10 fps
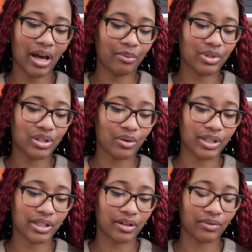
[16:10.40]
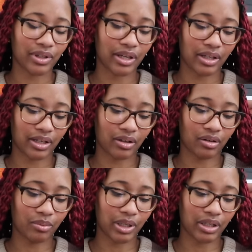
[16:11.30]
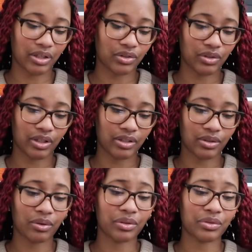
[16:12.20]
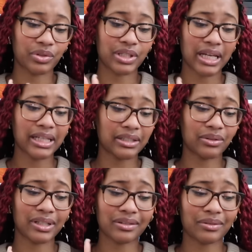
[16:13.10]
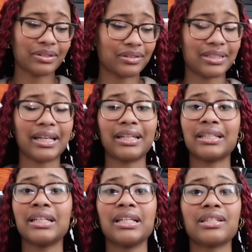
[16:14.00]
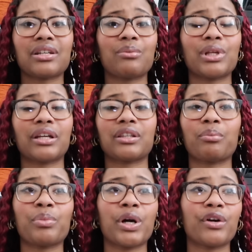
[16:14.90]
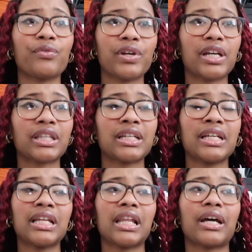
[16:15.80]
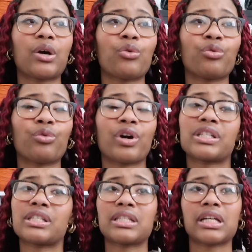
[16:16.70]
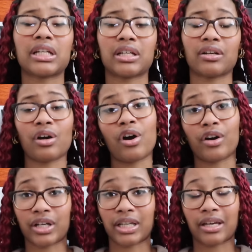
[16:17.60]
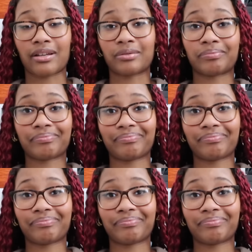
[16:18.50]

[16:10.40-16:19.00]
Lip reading: I'm so excited for that. Like, oh my gosh, you guys don't understand. You guys don't understand. It's gonna be like the perfect, like, rustic cardigan.